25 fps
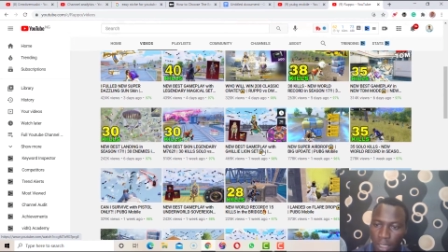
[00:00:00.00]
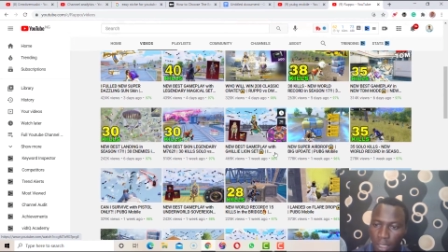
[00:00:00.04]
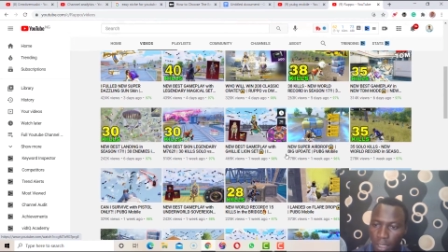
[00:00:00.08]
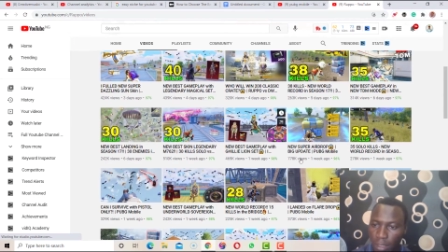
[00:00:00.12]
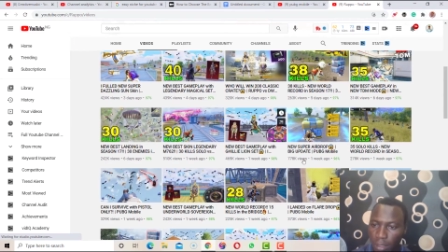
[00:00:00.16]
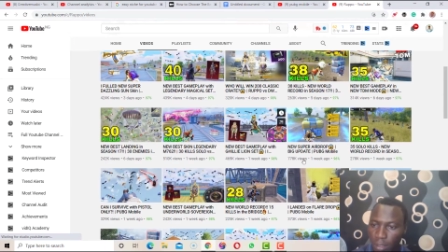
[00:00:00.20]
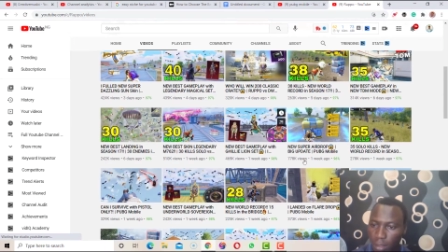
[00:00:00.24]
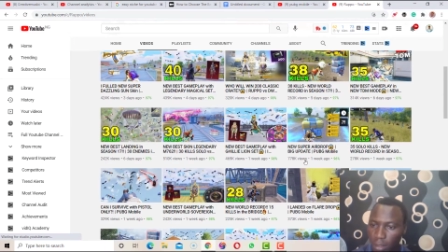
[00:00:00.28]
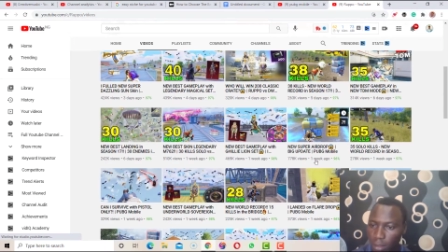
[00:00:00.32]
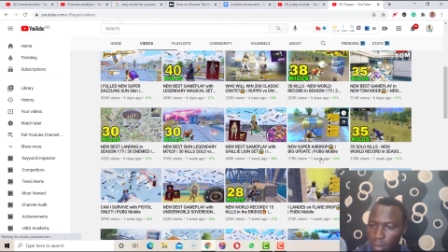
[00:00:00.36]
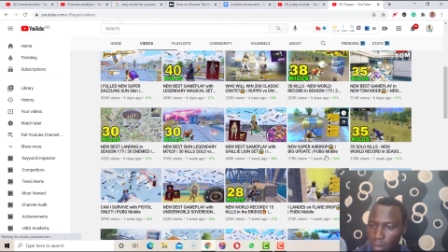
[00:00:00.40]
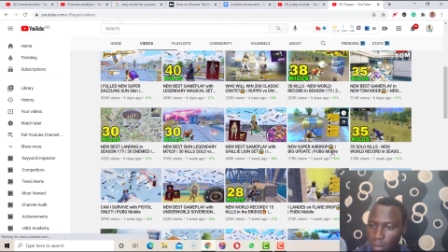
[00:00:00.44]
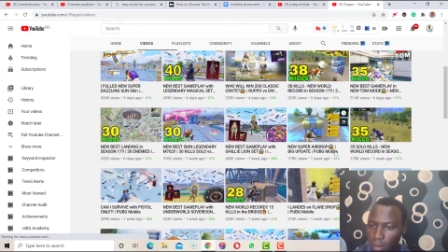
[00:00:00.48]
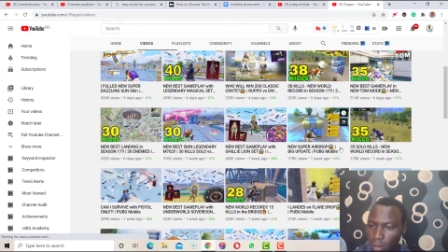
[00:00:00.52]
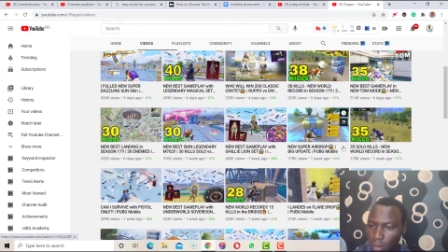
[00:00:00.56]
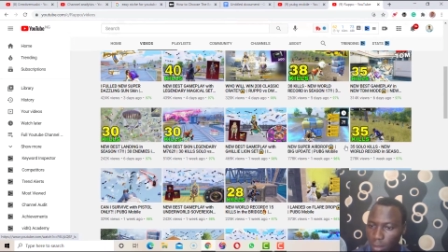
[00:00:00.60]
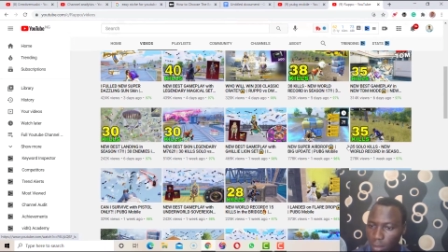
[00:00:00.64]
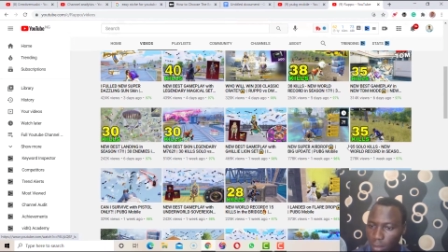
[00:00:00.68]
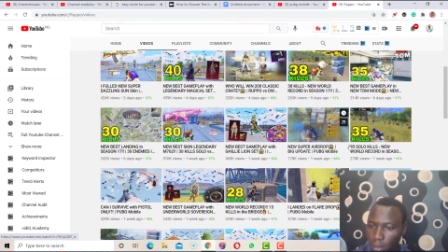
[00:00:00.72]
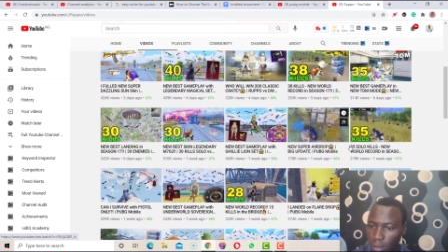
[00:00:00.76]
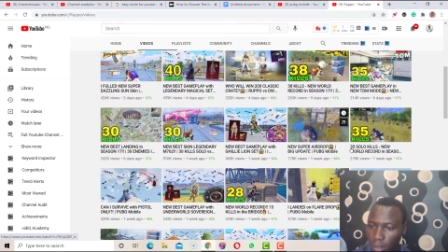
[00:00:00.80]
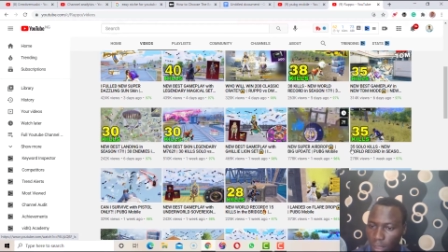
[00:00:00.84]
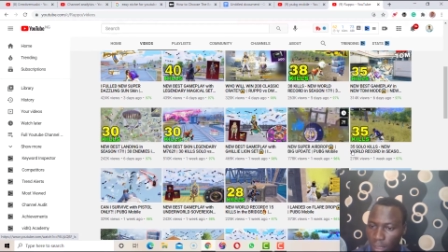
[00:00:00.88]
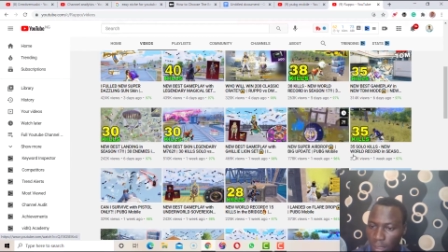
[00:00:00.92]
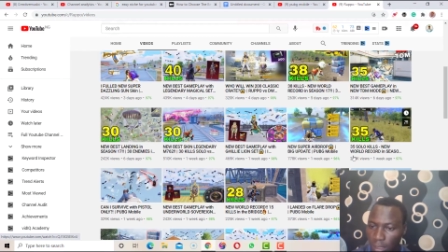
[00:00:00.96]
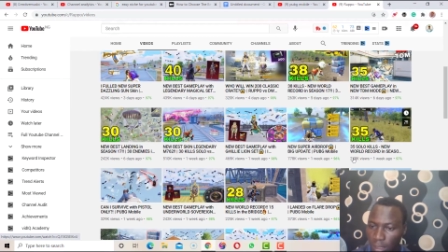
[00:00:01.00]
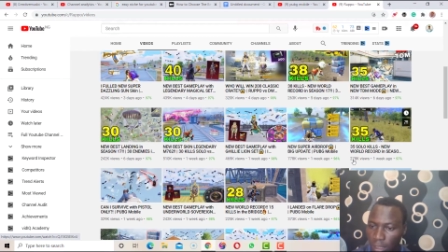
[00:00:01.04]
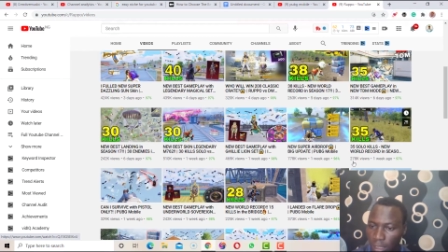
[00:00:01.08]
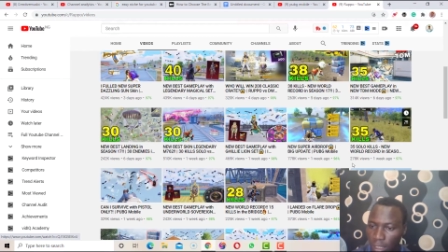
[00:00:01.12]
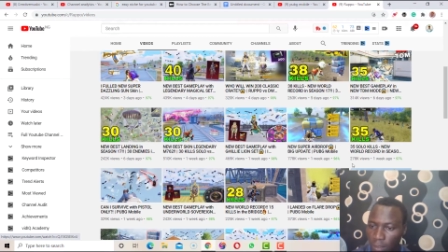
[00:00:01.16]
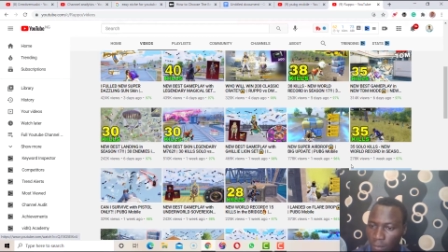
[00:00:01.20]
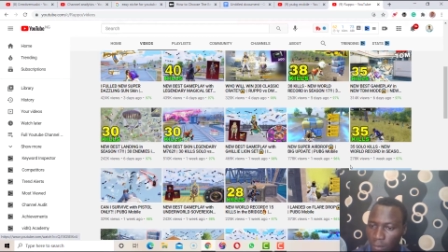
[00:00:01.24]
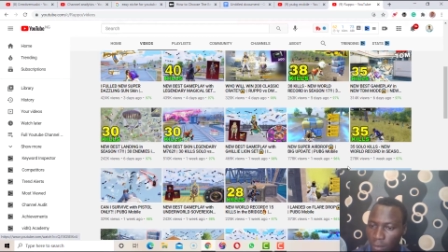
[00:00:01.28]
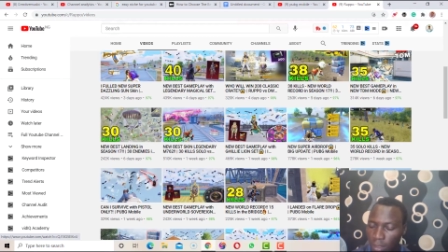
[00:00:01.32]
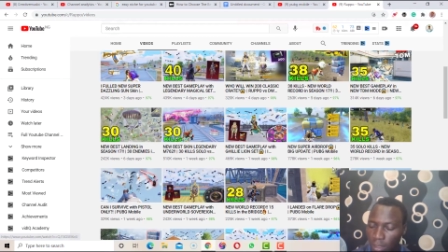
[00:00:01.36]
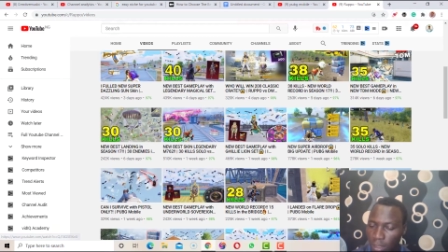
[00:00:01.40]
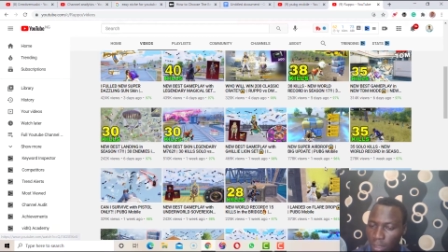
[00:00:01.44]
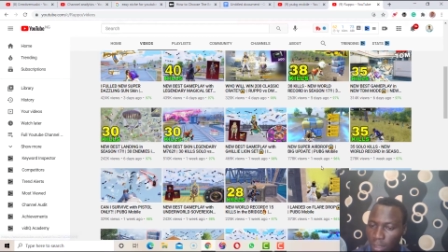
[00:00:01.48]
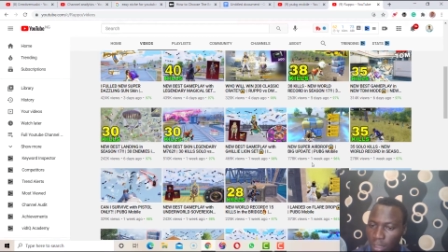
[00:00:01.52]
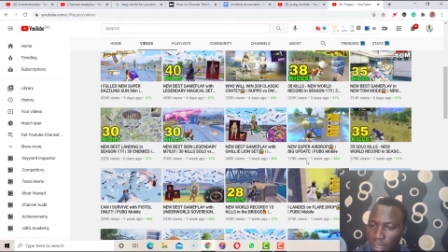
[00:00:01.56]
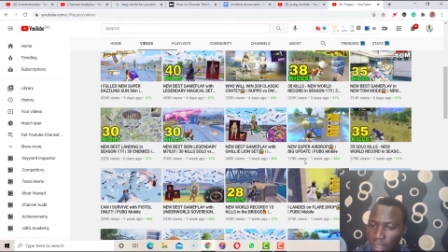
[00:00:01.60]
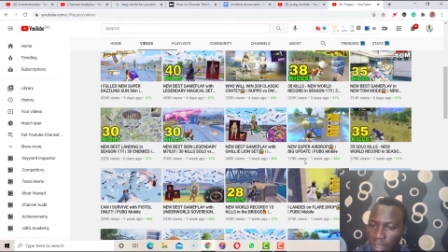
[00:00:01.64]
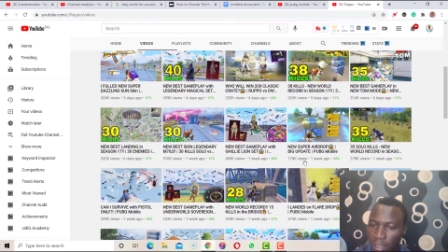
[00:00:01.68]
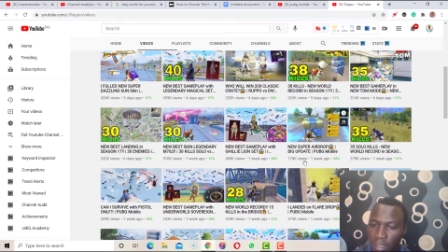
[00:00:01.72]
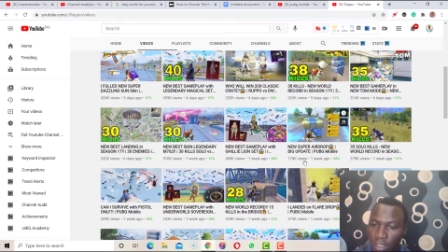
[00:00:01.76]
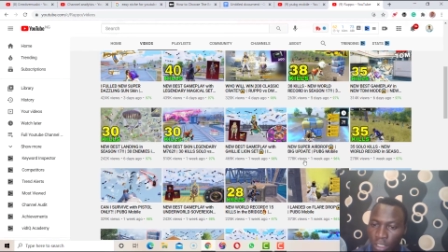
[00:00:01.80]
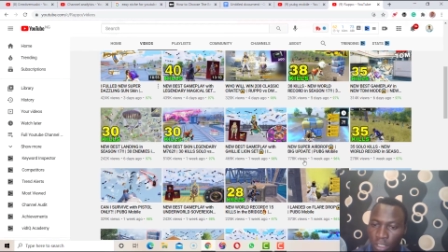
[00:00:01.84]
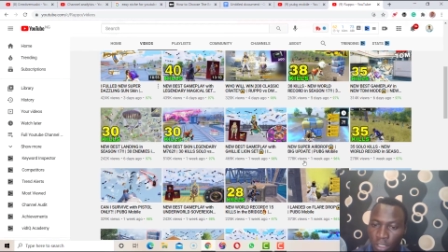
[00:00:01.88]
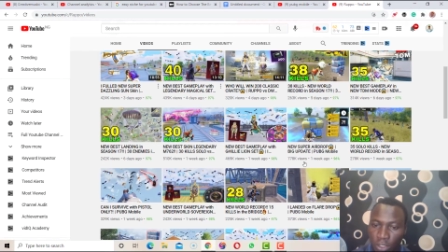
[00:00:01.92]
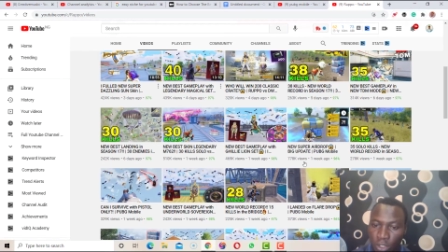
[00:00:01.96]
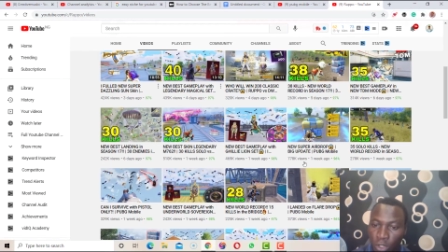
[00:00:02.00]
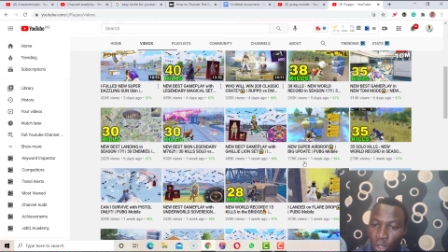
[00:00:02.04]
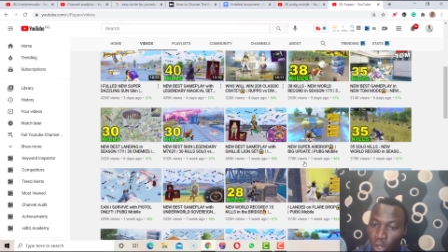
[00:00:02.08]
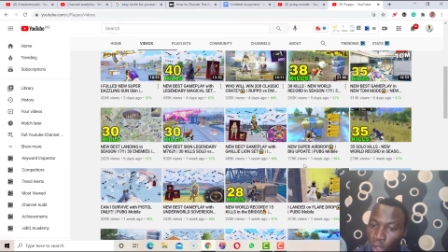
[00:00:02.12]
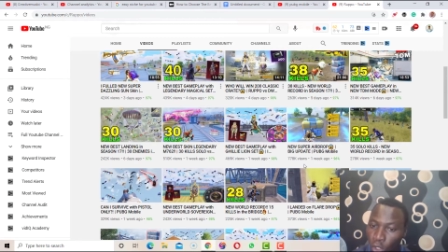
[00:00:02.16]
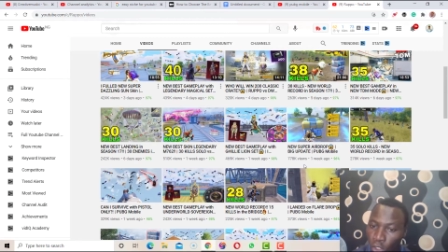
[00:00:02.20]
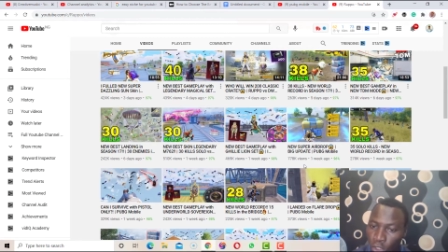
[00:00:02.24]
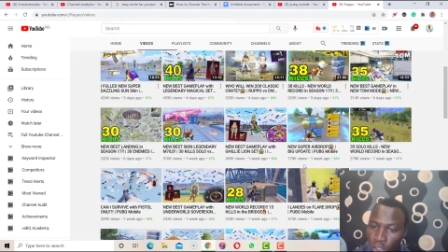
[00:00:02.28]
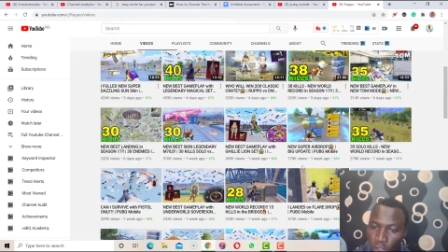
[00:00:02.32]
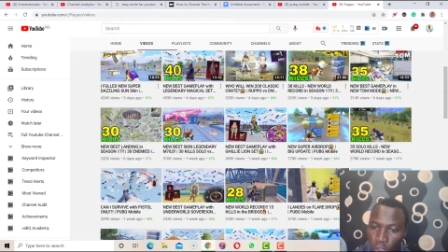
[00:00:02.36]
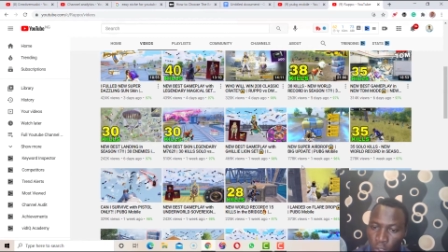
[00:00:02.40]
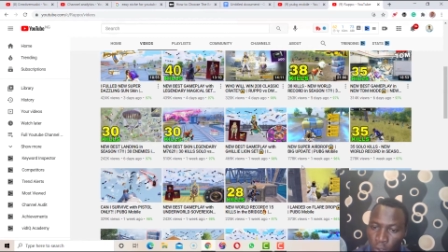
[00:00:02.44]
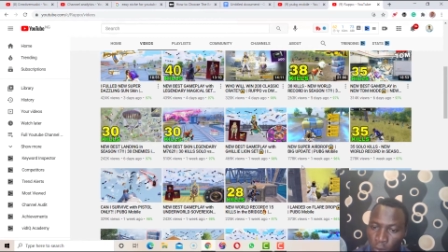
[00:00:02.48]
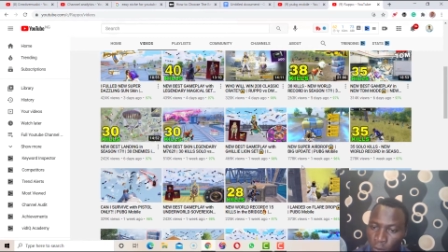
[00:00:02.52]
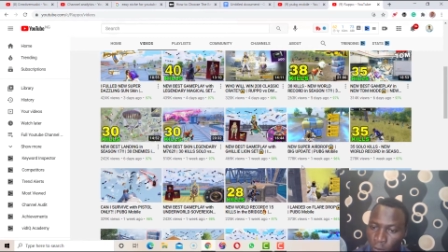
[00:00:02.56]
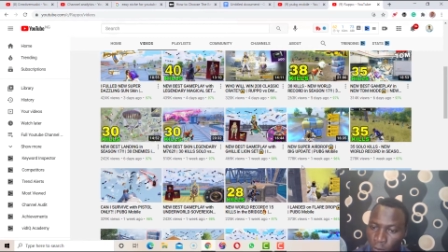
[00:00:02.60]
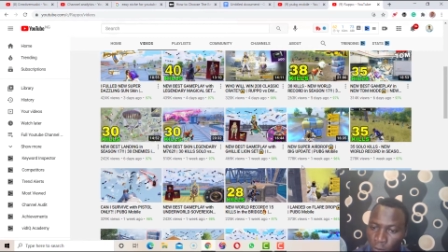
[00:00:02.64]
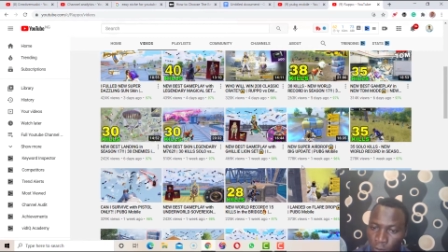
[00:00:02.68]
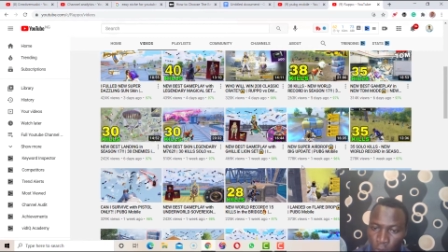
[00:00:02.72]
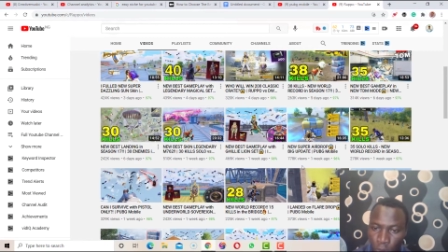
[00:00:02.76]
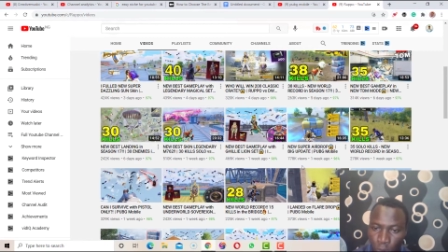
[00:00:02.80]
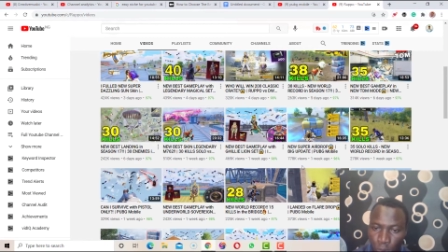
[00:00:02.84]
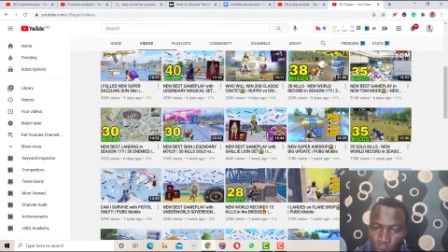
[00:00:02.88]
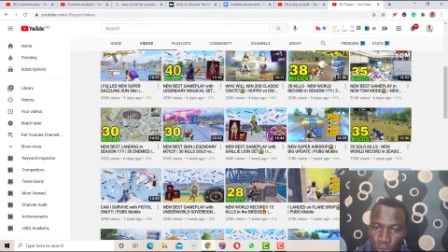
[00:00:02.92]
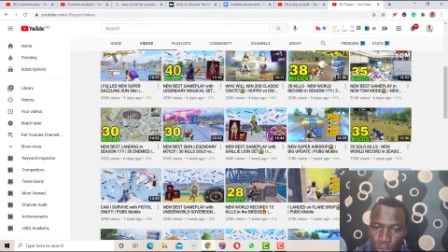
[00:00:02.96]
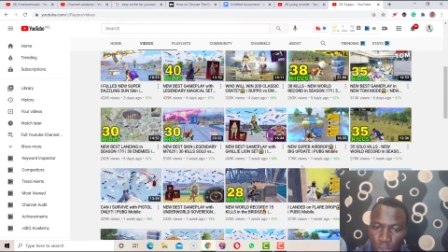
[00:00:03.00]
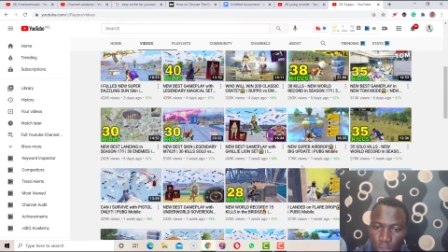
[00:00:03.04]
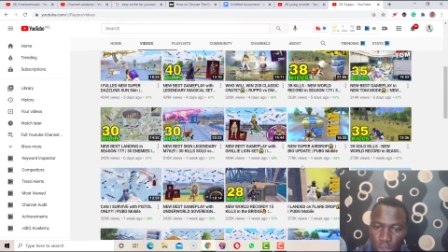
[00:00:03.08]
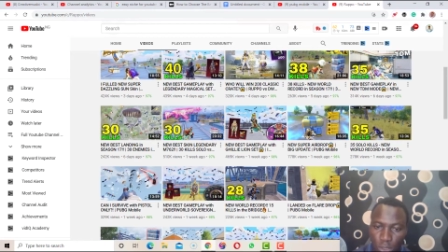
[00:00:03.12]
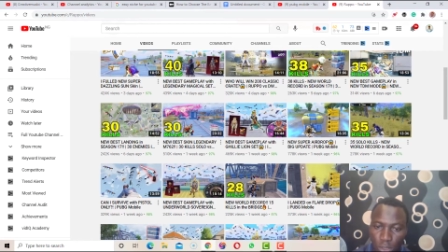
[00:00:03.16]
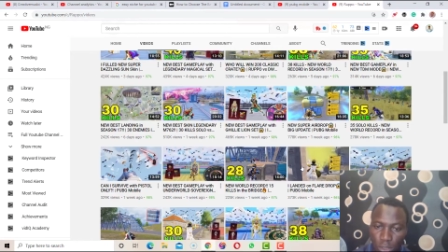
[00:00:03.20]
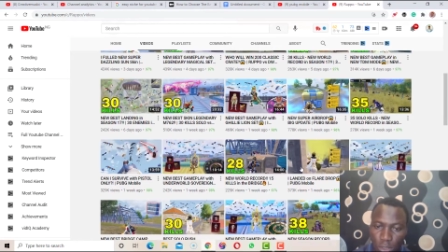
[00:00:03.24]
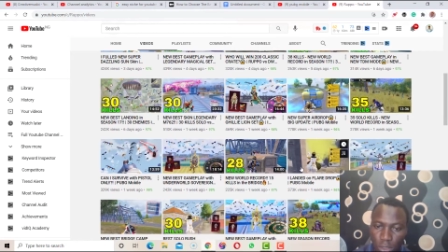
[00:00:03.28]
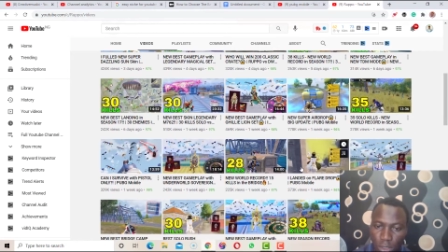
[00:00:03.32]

You can see everything here. Lots of views.